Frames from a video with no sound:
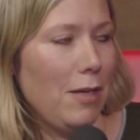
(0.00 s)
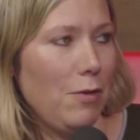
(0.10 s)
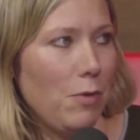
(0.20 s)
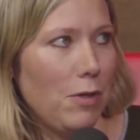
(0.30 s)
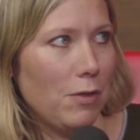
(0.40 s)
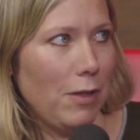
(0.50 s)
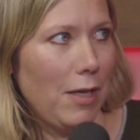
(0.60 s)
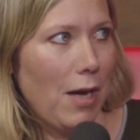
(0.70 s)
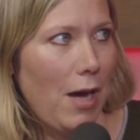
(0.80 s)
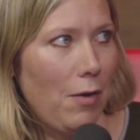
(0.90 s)
And you wonder,
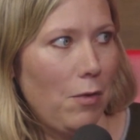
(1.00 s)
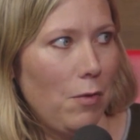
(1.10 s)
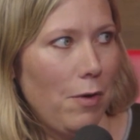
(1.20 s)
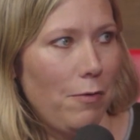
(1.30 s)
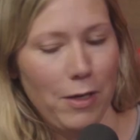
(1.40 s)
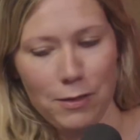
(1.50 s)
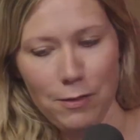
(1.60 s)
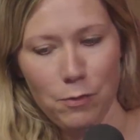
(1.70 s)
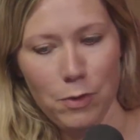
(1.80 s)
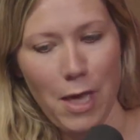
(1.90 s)
like, how
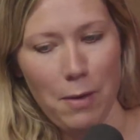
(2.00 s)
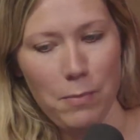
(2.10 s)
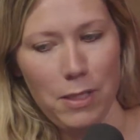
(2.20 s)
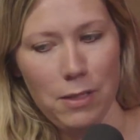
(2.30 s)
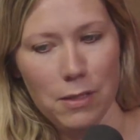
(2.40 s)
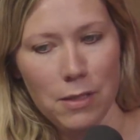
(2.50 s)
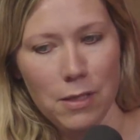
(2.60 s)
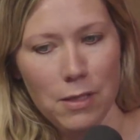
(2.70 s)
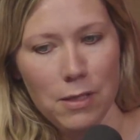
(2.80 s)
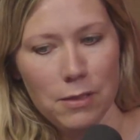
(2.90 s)
effective would that be
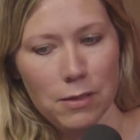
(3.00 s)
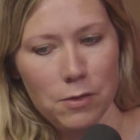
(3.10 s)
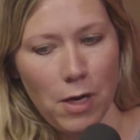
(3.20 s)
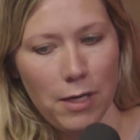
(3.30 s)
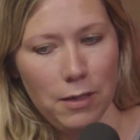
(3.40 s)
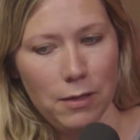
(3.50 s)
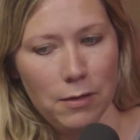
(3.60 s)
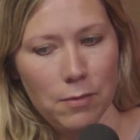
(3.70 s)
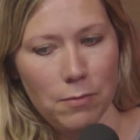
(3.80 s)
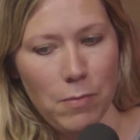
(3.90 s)
to try
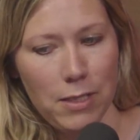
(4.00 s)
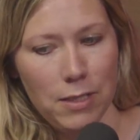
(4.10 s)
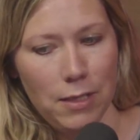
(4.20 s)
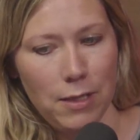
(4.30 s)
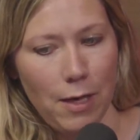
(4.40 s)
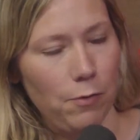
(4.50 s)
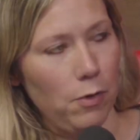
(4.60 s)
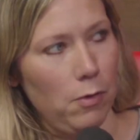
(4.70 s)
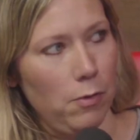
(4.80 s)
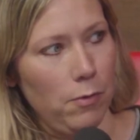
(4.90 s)
to maintain that
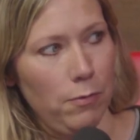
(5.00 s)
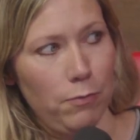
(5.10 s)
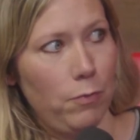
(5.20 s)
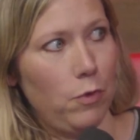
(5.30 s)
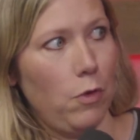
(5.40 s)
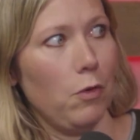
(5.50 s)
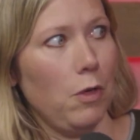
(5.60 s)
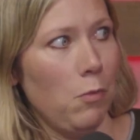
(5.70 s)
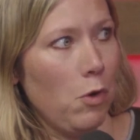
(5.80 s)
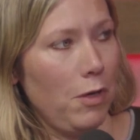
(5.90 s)
for
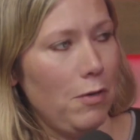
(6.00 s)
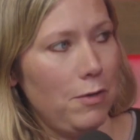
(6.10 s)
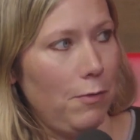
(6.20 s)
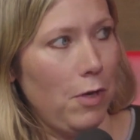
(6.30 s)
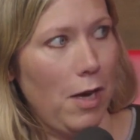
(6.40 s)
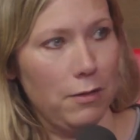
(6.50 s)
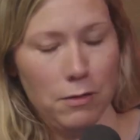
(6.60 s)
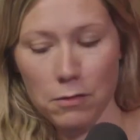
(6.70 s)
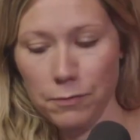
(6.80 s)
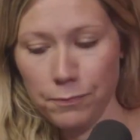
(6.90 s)
30 more years if you had
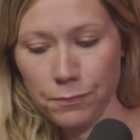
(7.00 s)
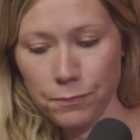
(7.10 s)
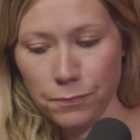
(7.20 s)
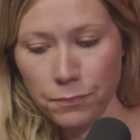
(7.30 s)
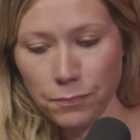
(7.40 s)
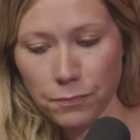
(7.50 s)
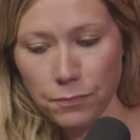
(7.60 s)
to? Agreed.